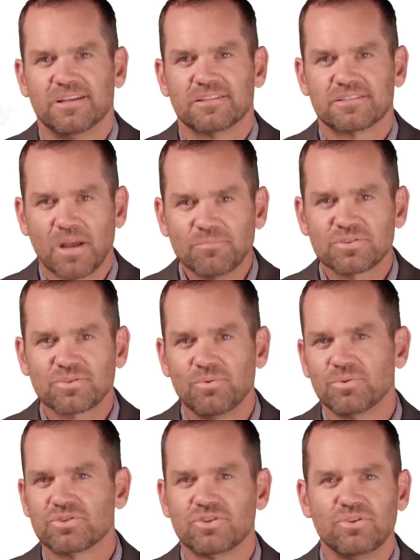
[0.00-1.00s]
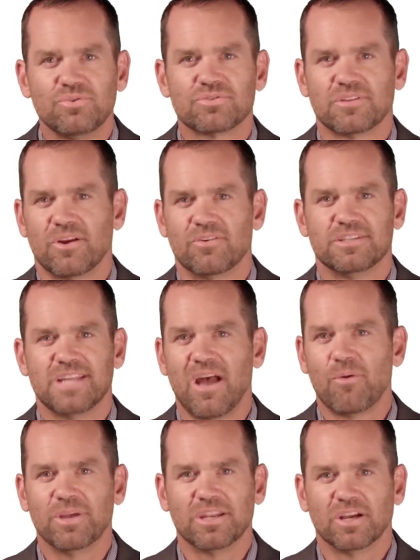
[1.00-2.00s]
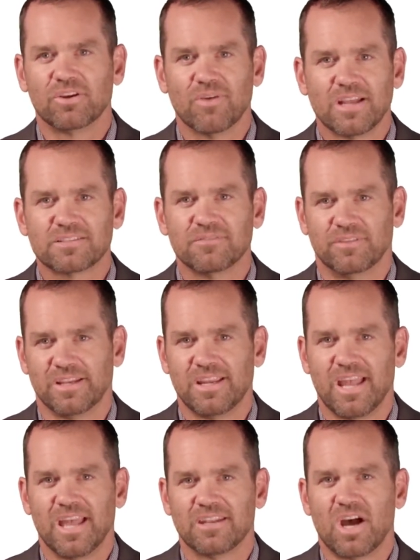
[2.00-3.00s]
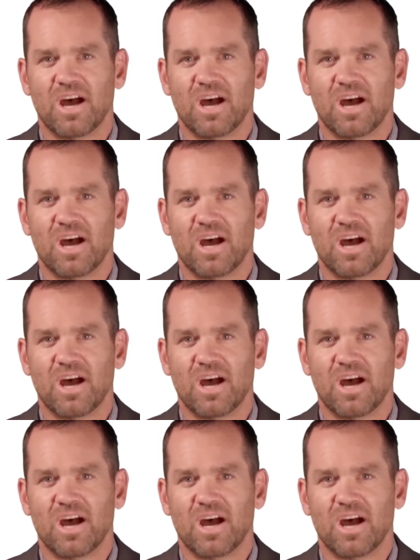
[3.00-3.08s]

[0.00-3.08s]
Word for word: Some schools use their endowment aggressively and